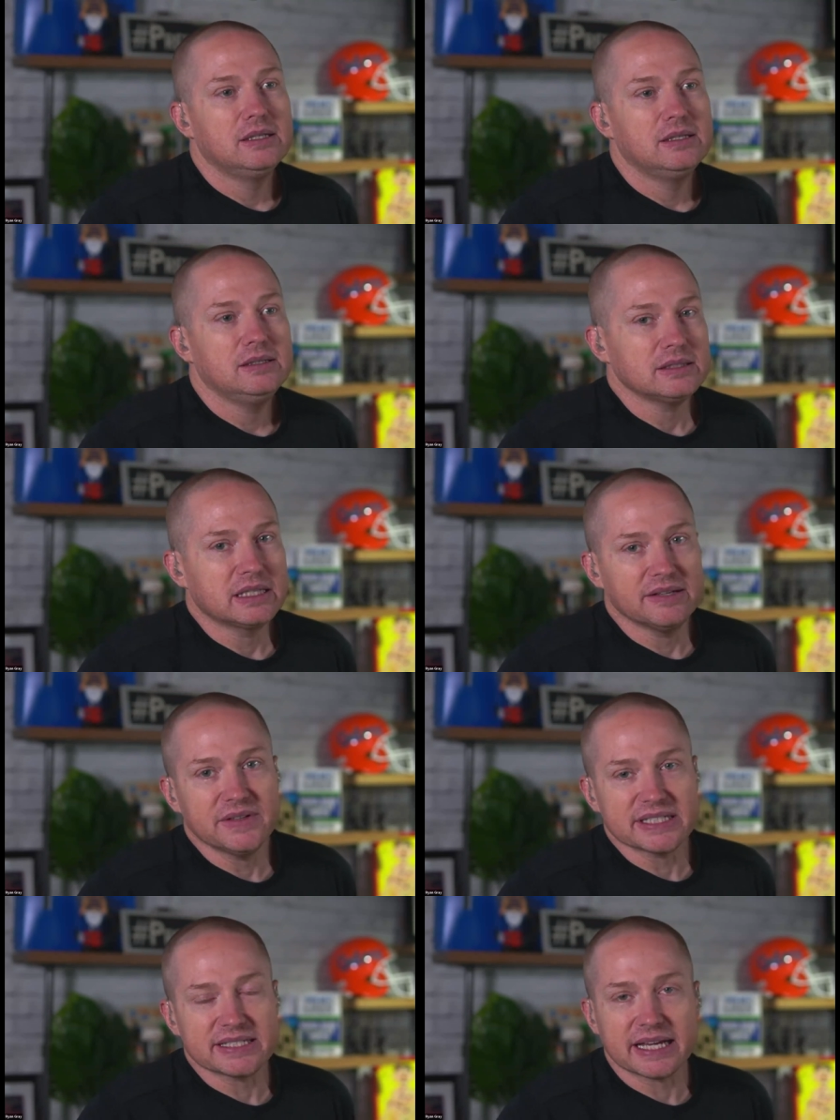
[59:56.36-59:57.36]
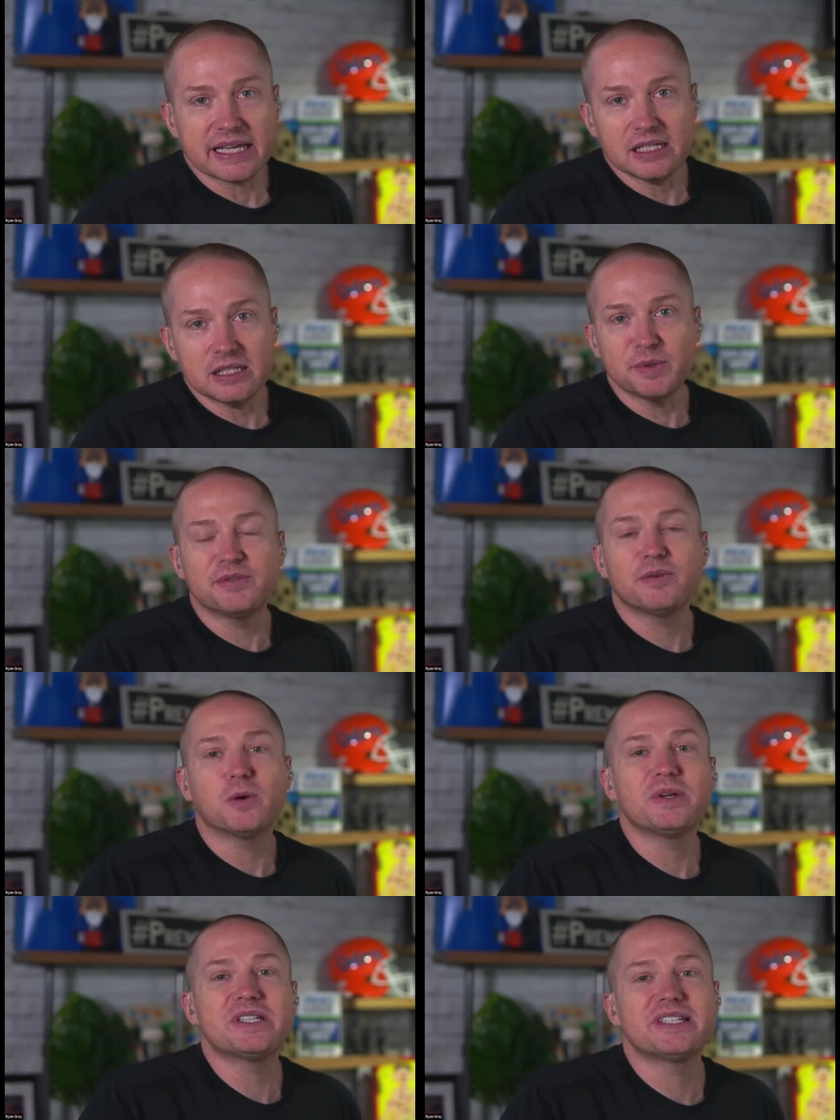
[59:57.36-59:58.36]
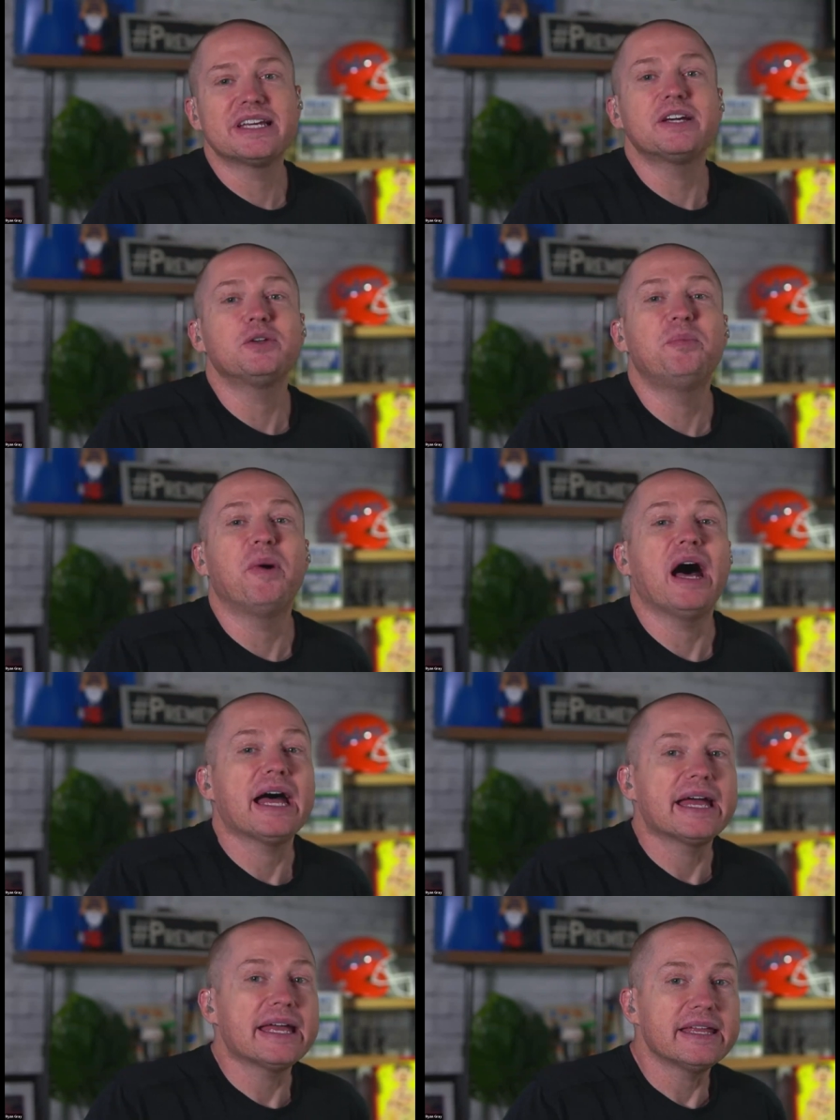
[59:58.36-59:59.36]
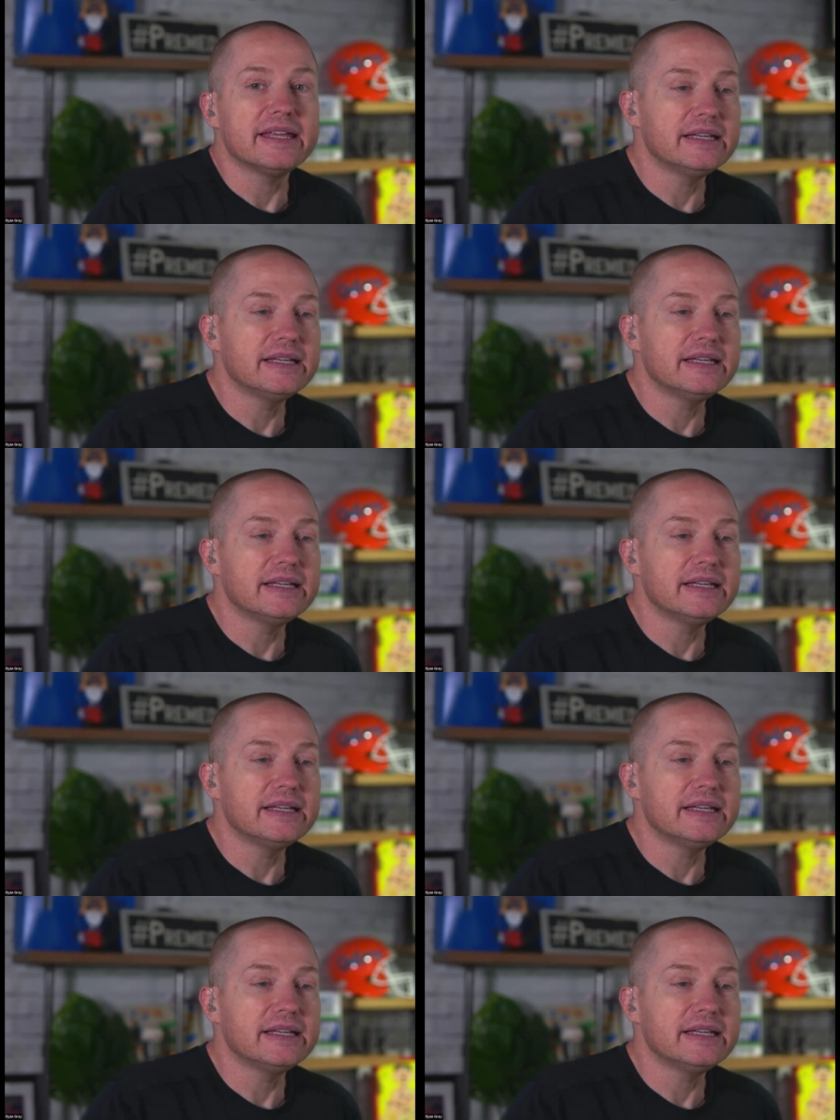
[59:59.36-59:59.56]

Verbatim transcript: I'll give it a second before we say goodbye.